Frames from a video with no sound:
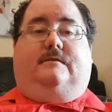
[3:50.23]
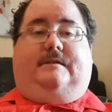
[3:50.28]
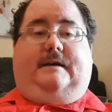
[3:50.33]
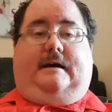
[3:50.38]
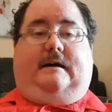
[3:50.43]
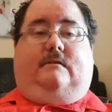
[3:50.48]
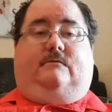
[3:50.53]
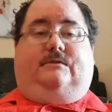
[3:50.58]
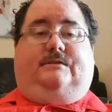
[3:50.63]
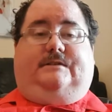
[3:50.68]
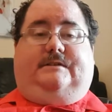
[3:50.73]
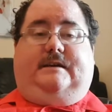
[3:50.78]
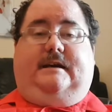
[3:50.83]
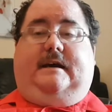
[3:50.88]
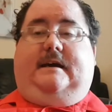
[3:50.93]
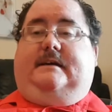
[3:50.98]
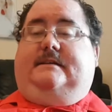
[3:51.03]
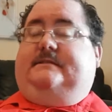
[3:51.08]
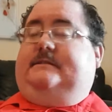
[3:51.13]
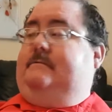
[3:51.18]

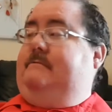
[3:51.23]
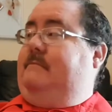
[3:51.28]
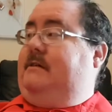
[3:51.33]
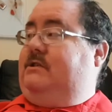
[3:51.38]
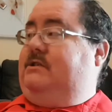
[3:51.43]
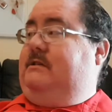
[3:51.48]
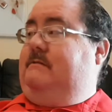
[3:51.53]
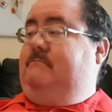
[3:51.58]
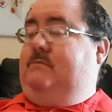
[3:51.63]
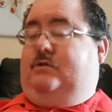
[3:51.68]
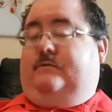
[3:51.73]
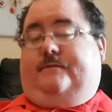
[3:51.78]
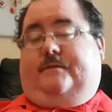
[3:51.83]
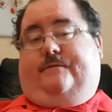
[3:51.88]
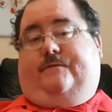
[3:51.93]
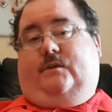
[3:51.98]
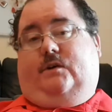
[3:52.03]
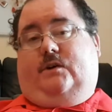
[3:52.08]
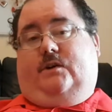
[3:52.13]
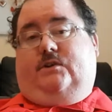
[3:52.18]
downstairs and actually moved the
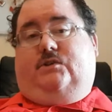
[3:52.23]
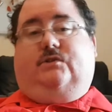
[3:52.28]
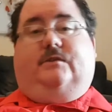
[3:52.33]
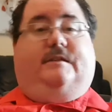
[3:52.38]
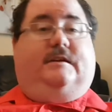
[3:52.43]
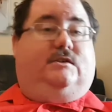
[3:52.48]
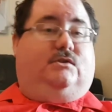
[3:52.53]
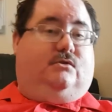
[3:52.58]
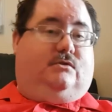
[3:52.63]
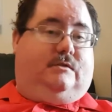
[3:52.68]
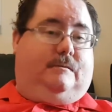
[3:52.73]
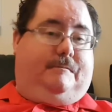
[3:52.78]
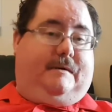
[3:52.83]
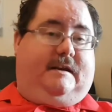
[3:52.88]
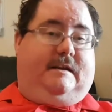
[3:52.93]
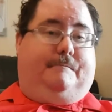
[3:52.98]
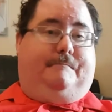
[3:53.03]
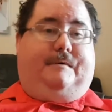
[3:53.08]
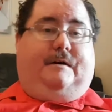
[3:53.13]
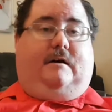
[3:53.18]
furniture, and they took the
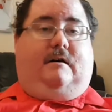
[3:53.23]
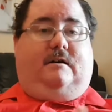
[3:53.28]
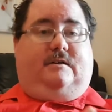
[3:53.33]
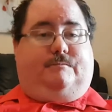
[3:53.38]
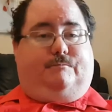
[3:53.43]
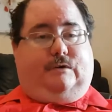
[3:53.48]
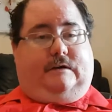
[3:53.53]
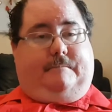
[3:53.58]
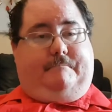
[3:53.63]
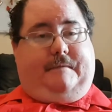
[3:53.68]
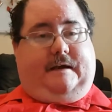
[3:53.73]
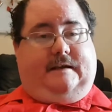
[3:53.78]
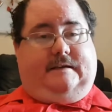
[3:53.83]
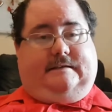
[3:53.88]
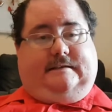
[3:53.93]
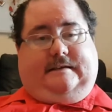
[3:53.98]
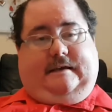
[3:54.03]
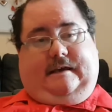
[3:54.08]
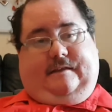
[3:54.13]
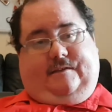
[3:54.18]
bed apart, put it back
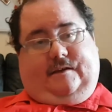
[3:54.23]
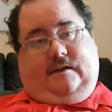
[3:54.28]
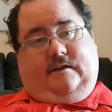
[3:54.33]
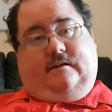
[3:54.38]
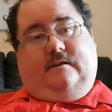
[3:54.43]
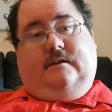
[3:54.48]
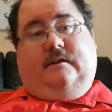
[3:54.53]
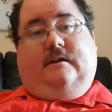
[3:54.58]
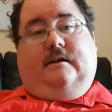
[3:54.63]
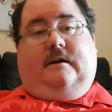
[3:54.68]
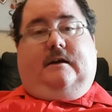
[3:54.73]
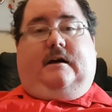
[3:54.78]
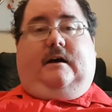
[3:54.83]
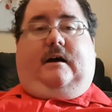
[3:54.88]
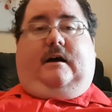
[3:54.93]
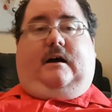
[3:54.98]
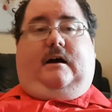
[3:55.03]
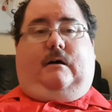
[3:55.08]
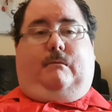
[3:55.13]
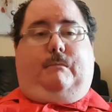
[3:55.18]
together,
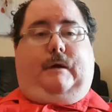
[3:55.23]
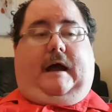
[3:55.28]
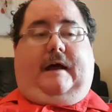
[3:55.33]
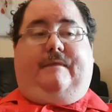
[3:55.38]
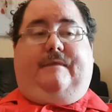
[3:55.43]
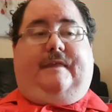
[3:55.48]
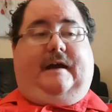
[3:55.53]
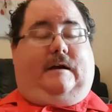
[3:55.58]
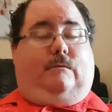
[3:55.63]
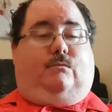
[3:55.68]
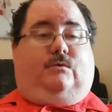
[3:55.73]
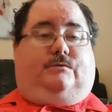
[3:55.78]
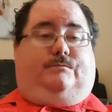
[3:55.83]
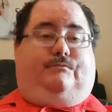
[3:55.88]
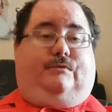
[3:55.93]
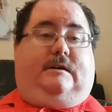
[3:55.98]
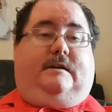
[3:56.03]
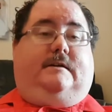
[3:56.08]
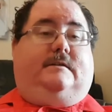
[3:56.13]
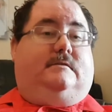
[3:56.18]
and that was
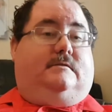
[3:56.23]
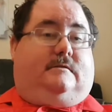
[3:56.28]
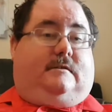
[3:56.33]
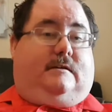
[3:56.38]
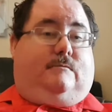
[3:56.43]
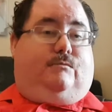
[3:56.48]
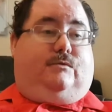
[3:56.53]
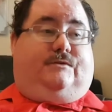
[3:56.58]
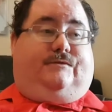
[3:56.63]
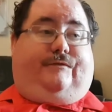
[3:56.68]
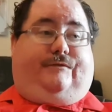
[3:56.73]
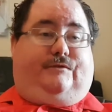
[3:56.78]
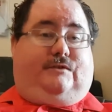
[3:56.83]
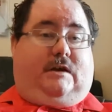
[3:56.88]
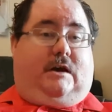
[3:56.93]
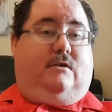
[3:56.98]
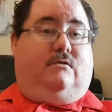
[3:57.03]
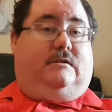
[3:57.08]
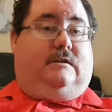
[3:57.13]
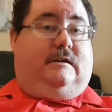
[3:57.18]
brilliant. It was
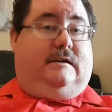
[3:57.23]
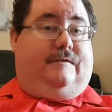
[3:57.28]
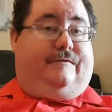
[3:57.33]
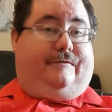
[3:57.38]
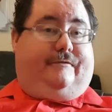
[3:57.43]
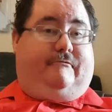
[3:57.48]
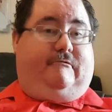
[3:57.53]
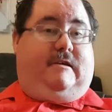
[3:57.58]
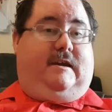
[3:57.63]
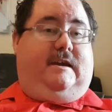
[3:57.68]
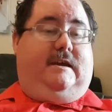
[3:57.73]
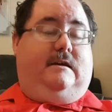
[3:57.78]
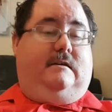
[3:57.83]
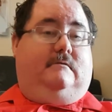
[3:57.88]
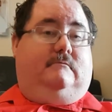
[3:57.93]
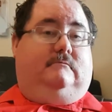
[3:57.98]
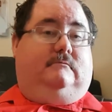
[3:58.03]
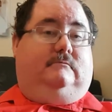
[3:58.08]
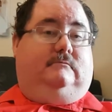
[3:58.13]
totally free.